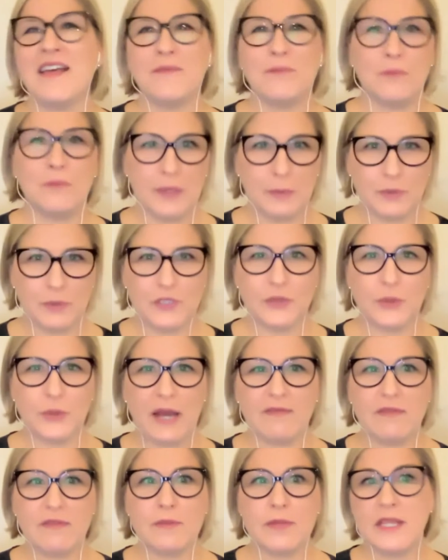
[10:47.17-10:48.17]
people do
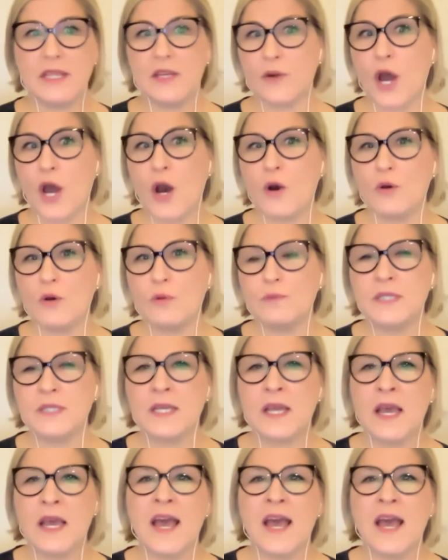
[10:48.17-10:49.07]
have them in their homes.